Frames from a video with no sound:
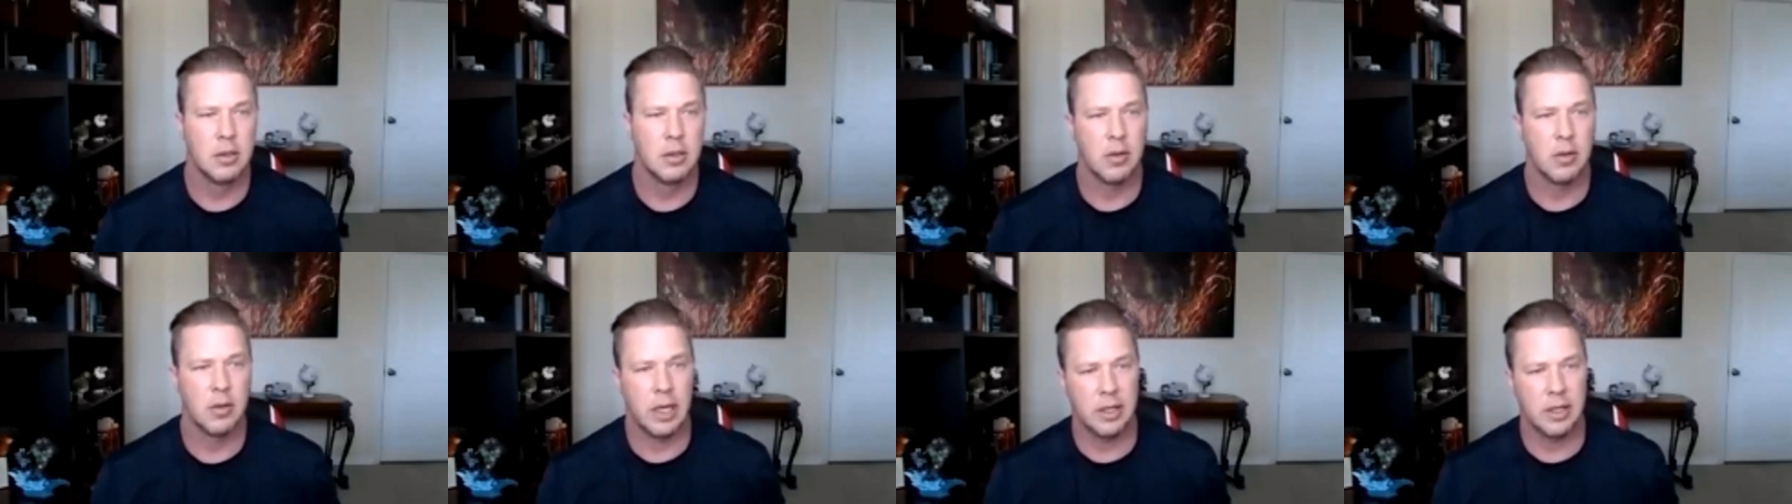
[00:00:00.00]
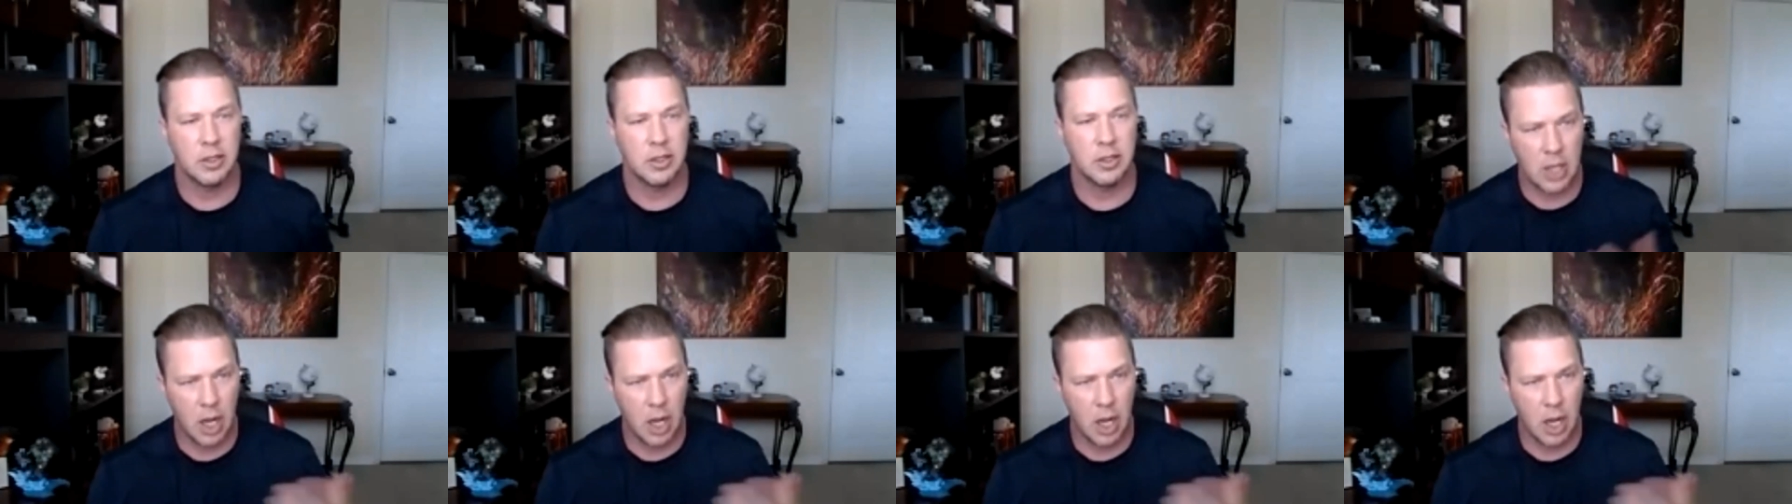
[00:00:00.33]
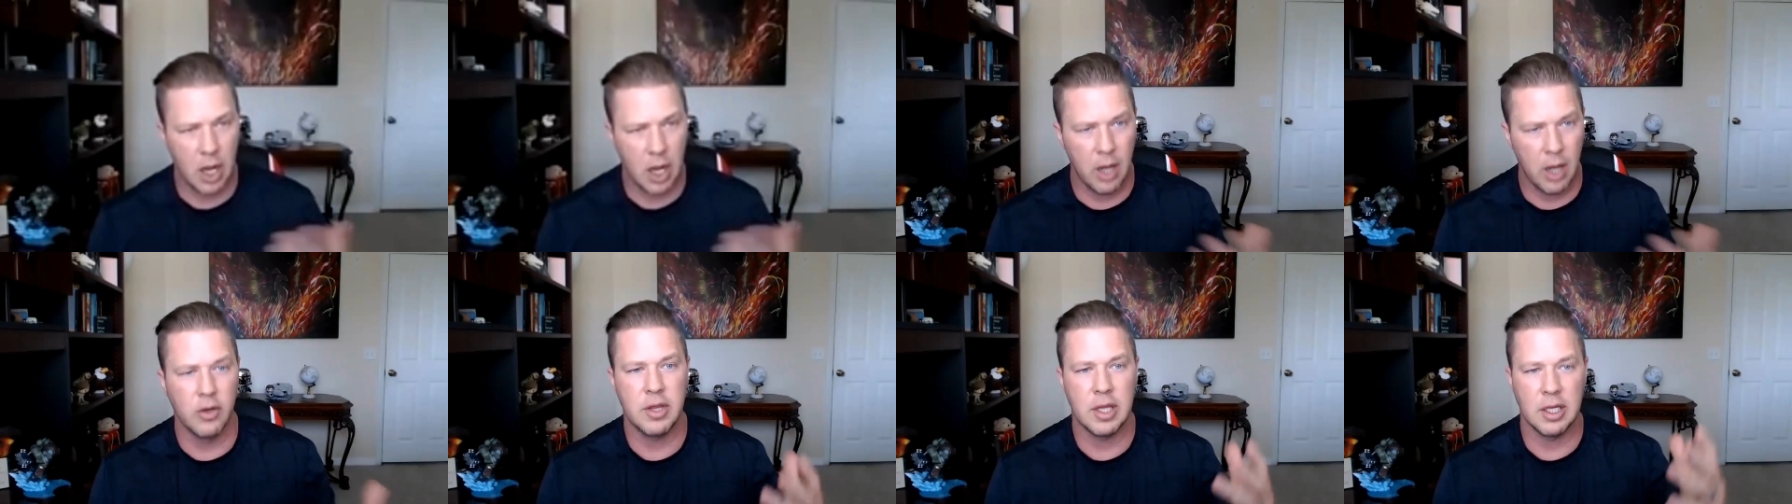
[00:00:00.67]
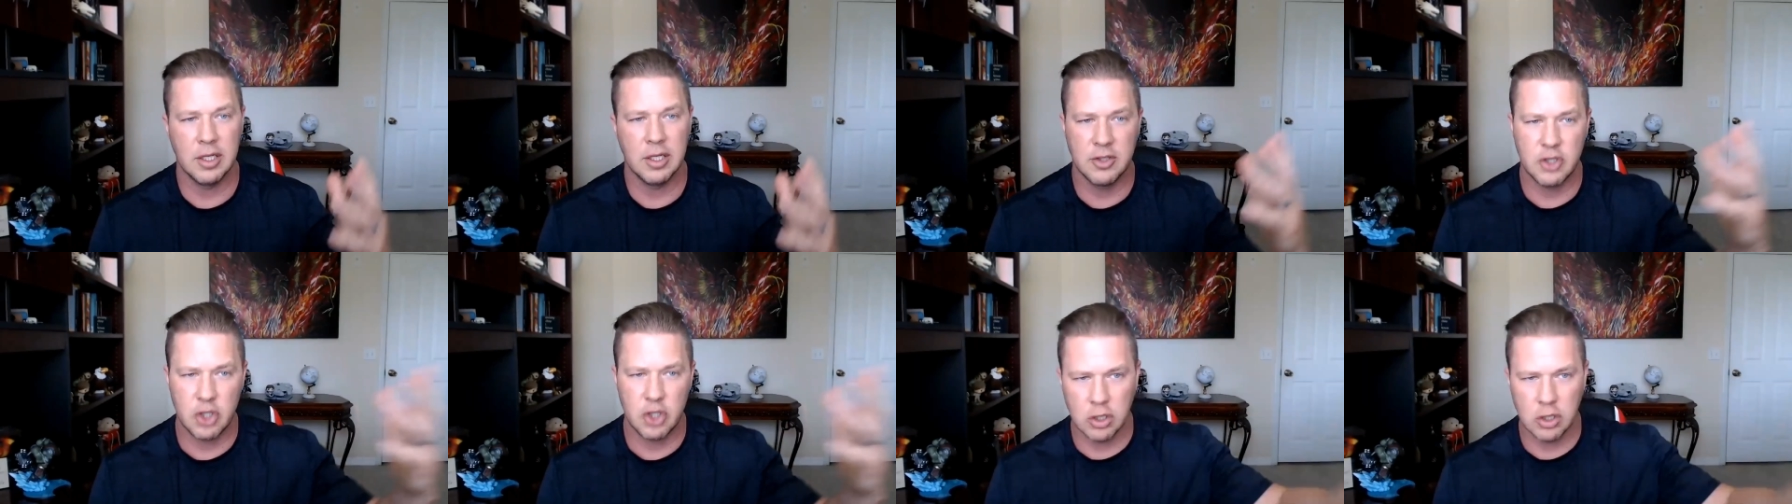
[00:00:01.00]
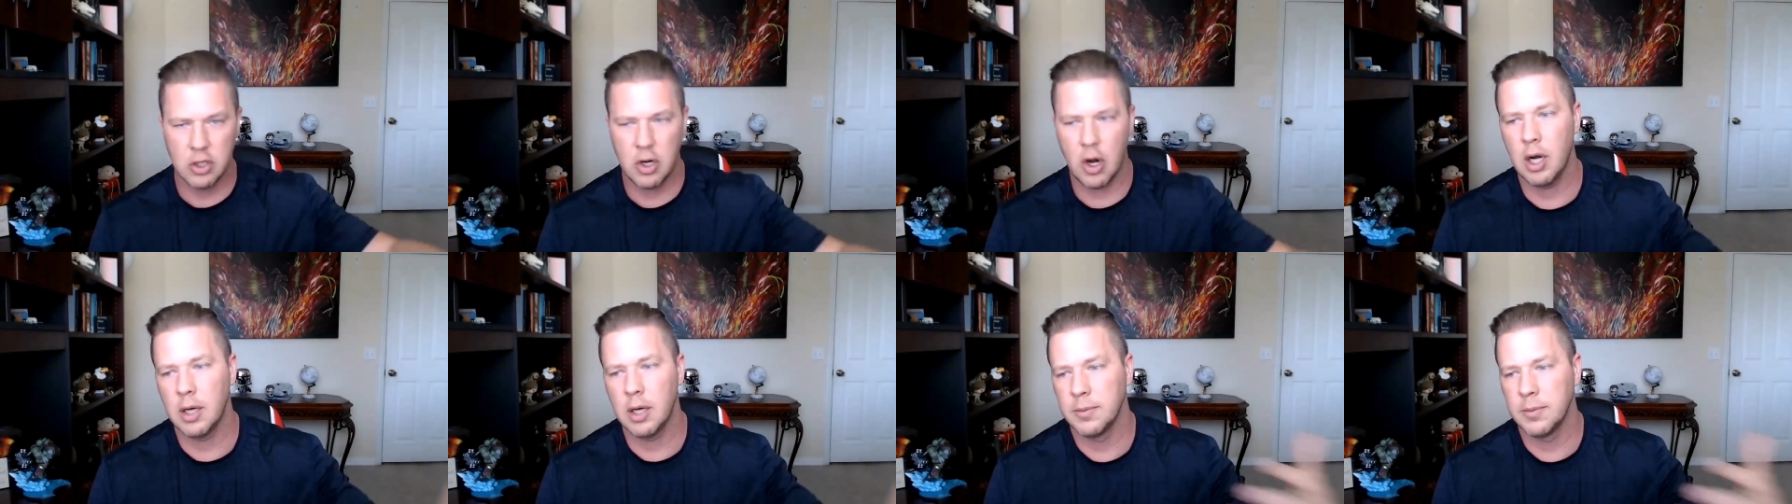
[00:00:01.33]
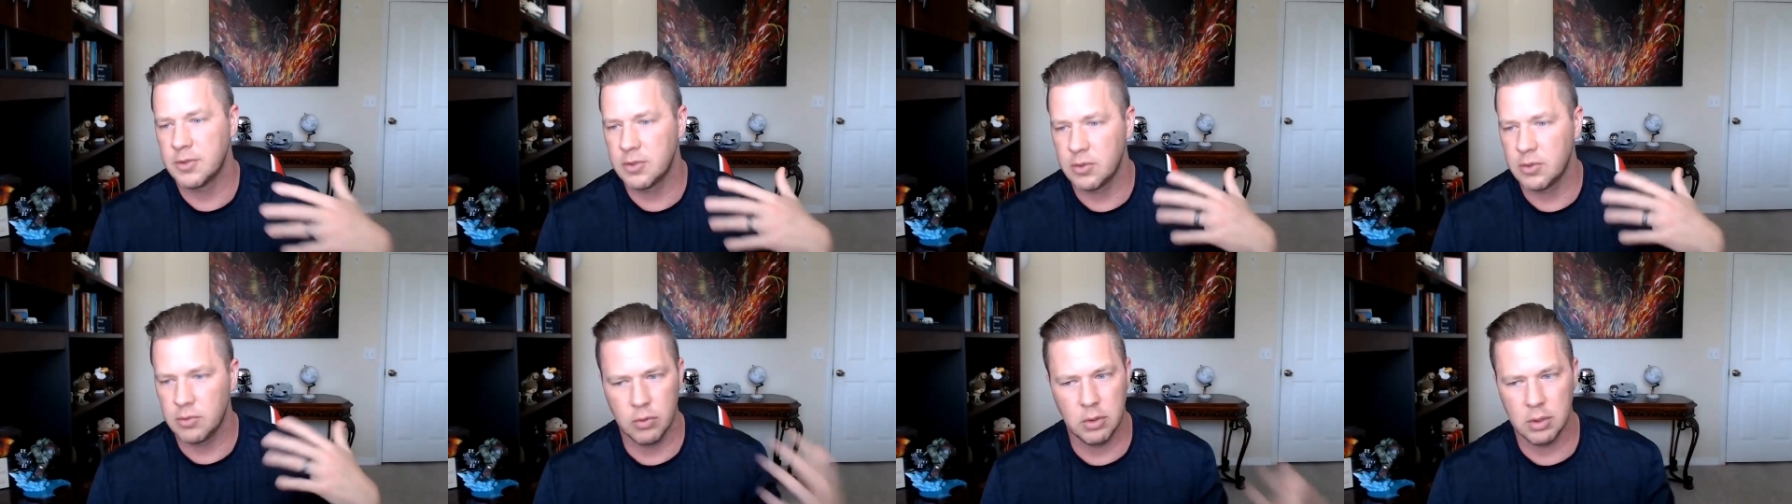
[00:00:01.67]
right? There's other th- certain
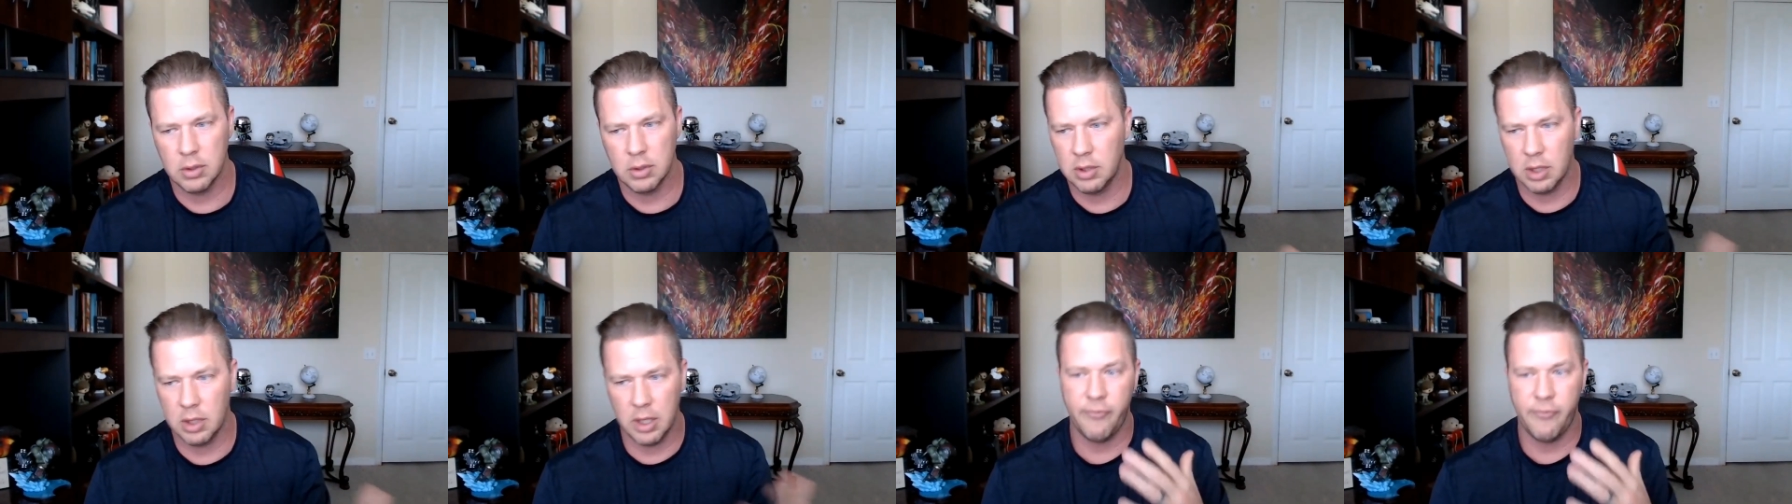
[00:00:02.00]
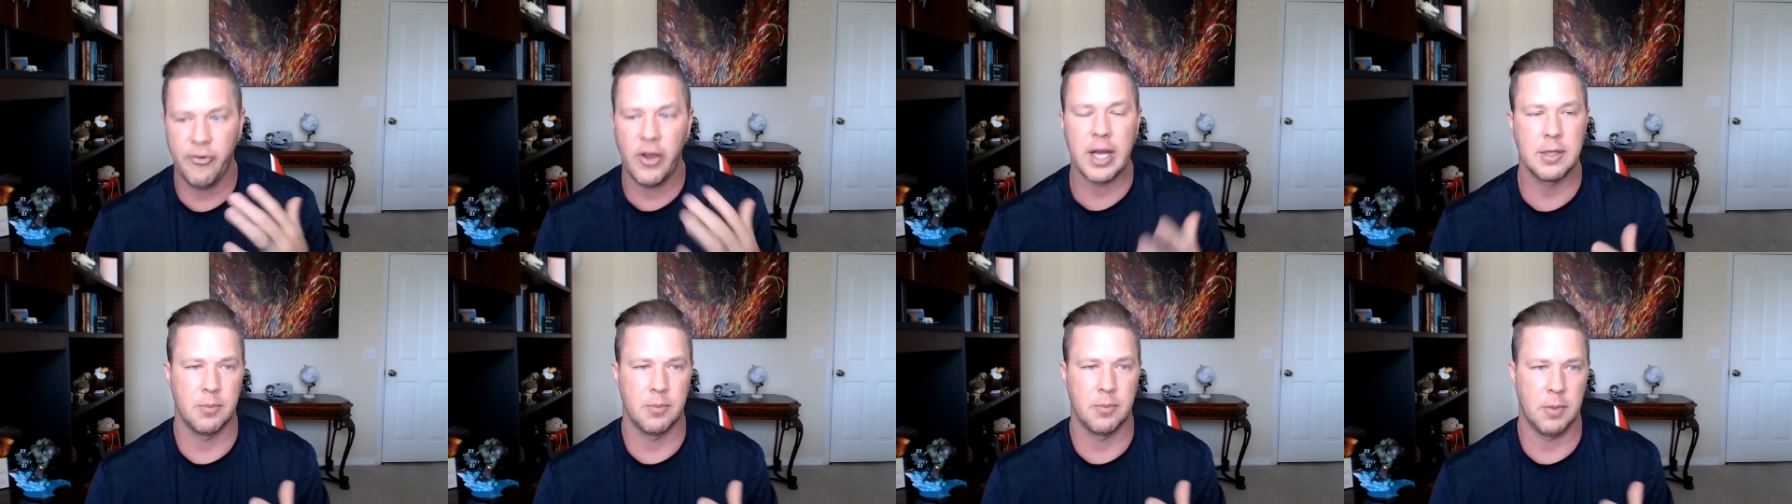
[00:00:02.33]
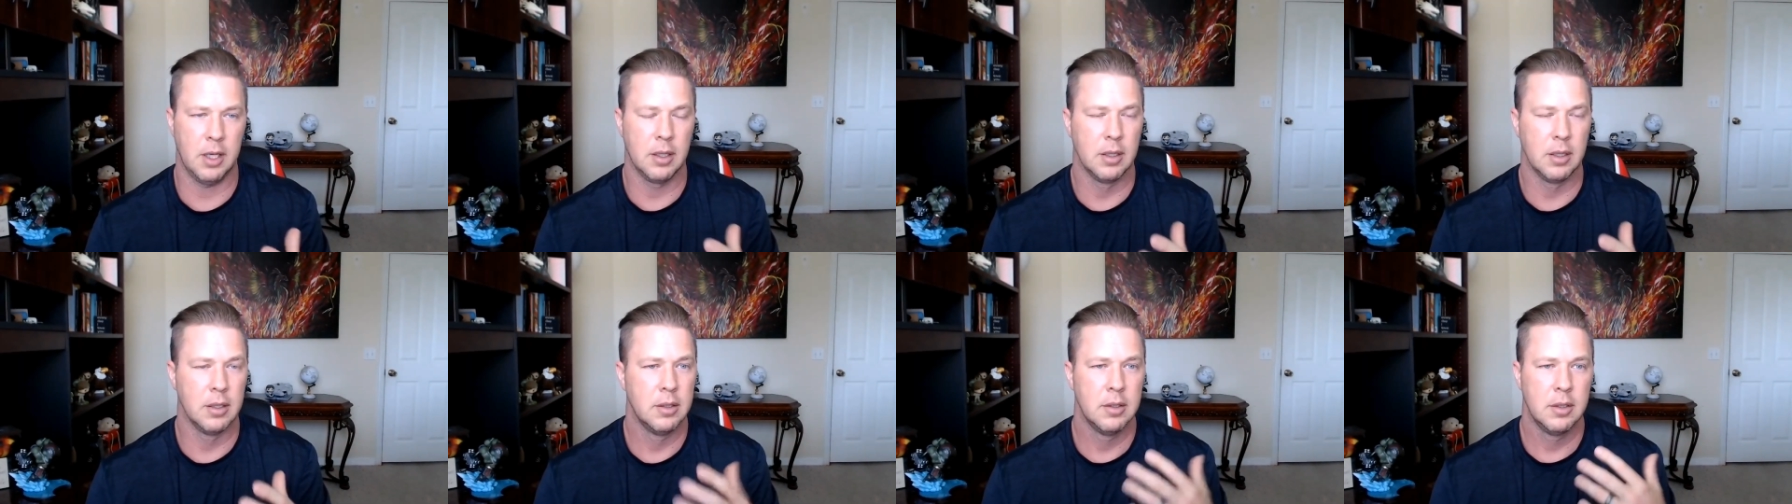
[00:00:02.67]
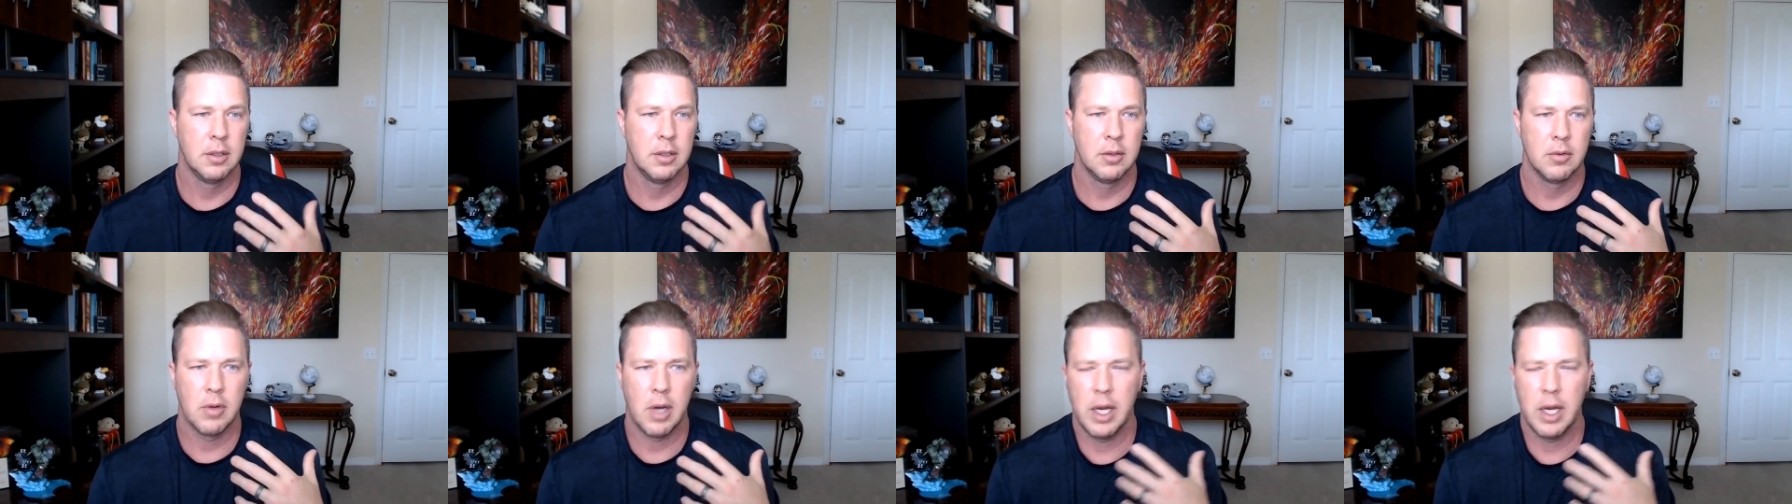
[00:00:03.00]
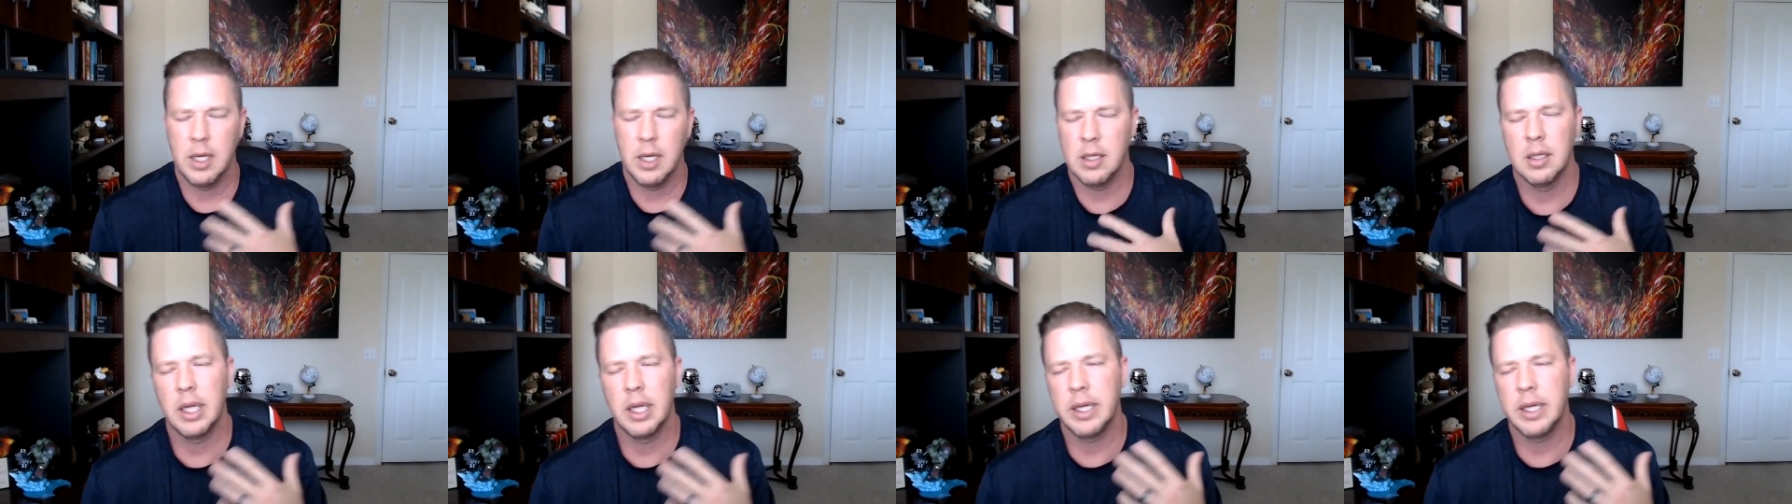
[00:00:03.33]
carbs will affect me, right?